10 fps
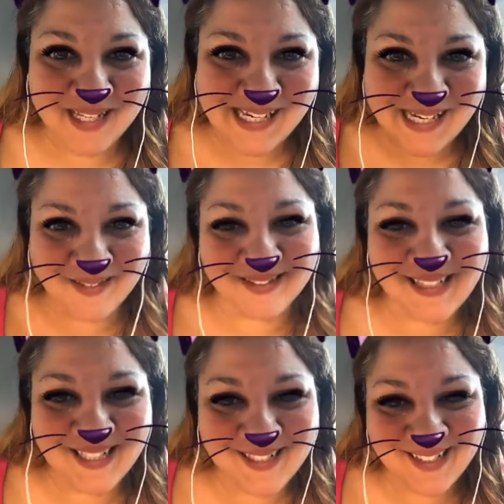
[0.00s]
meow
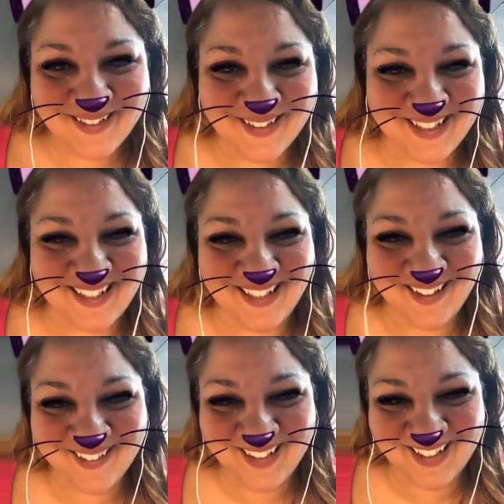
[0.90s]
to you too,
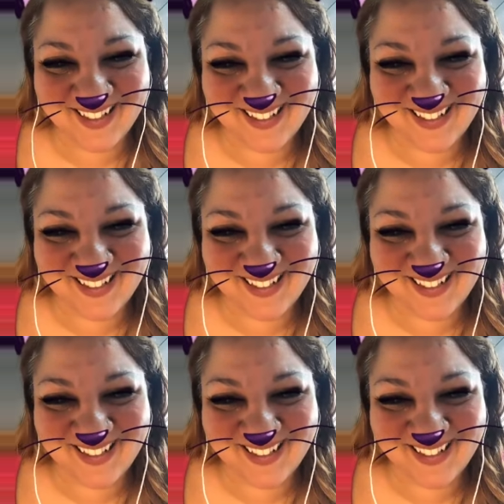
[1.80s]
Laura.